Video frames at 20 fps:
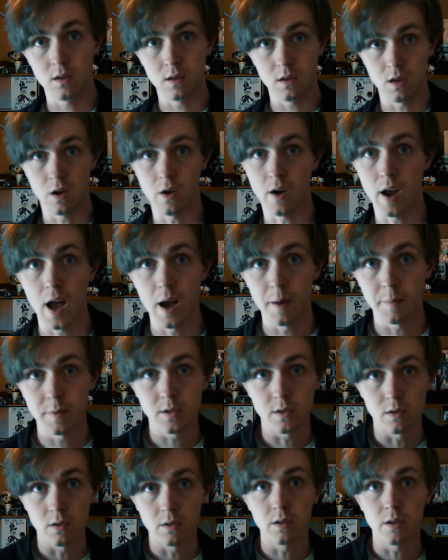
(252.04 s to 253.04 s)
You're
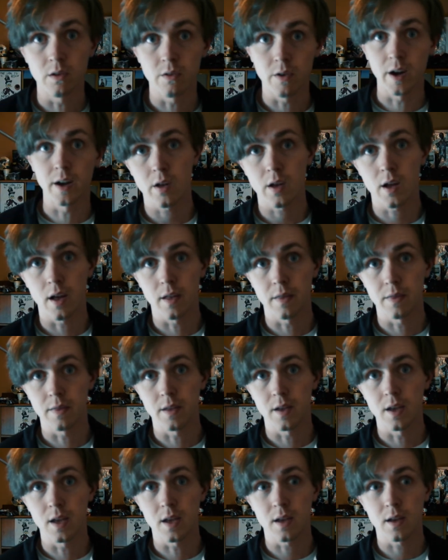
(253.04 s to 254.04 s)
absolutely right. I
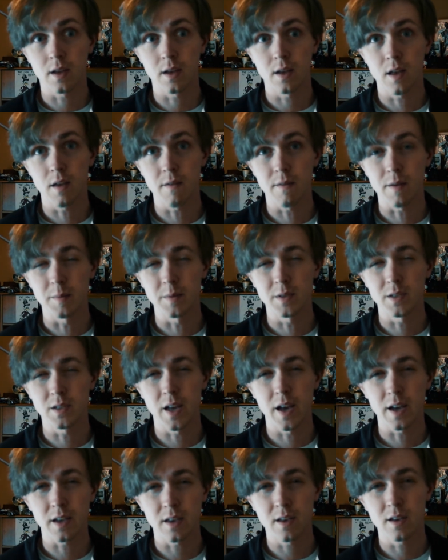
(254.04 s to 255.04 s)
think if I'm
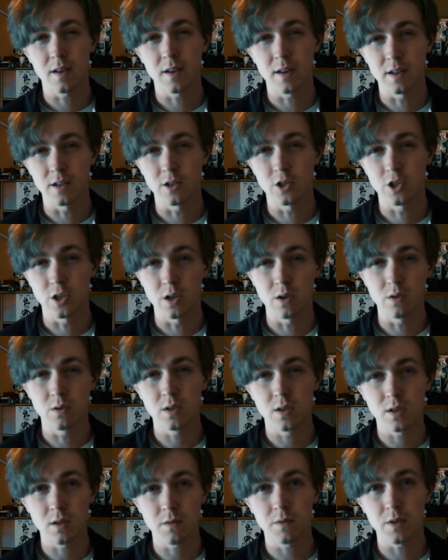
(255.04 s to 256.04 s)
slacking, it shows
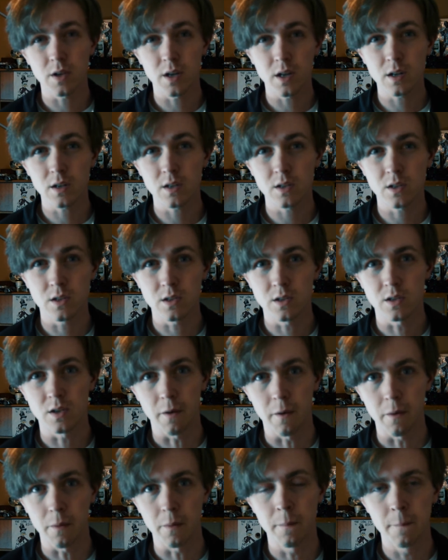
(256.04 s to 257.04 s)
in the vlogs,
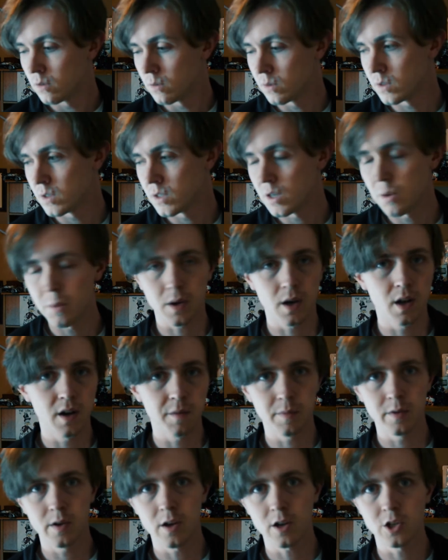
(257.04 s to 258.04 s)
so we'll see what kind of
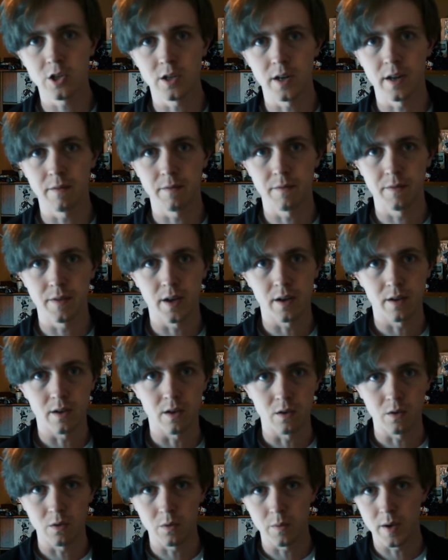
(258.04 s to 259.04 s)
production
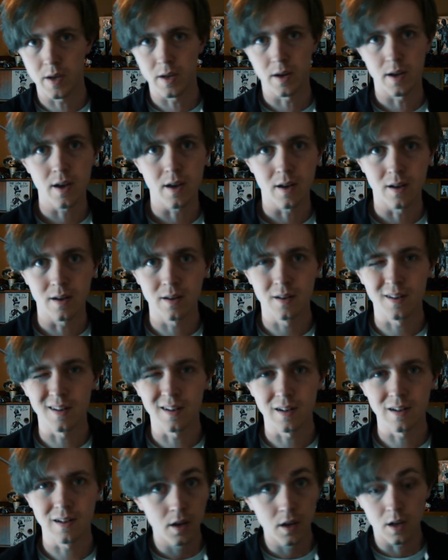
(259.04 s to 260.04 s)
value we can add.
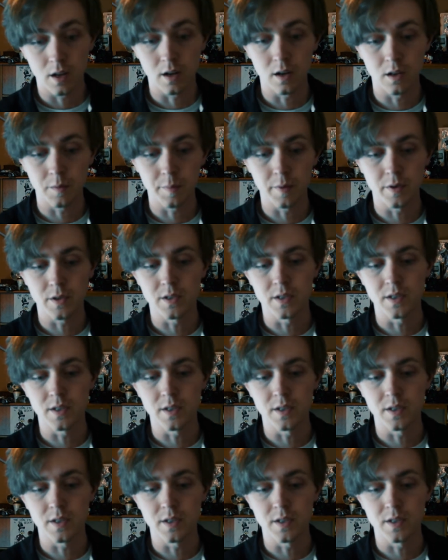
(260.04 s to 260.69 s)
Another person